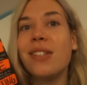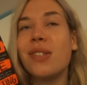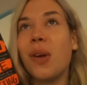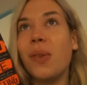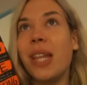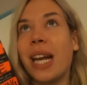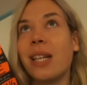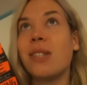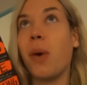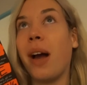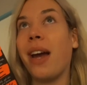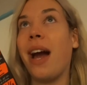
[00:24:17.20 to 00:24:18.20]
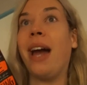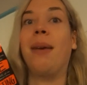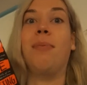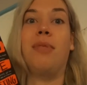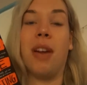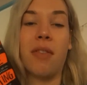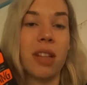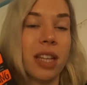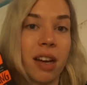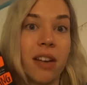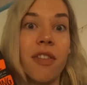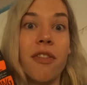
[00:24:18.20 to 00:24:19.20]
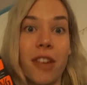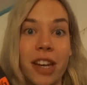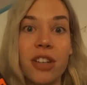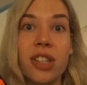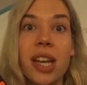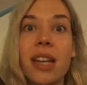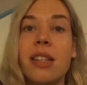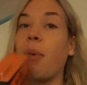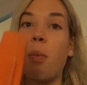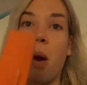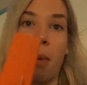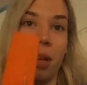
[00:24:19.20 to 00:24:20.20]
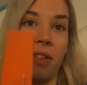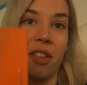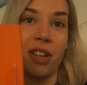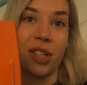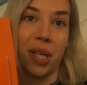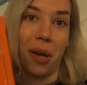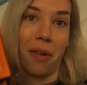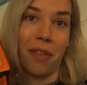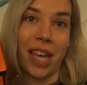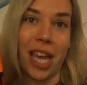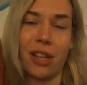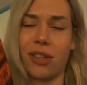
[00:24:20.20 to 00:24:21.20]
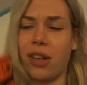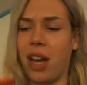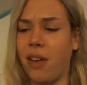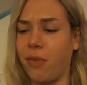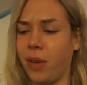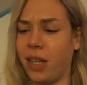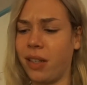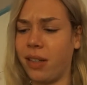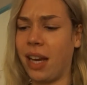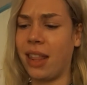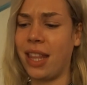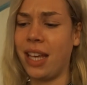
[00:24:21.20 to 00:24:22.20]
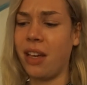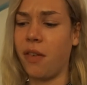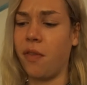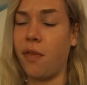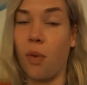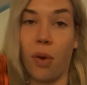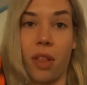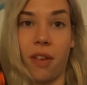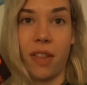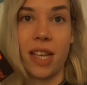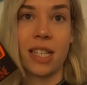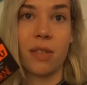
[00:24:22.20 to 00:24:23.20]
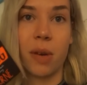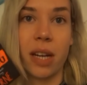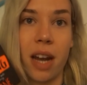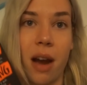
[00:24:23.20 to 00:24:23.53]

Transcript: so that is why I'm definitely gonna finish it. I will probably finish it on vacation. I've read, I think, 1/4 of this right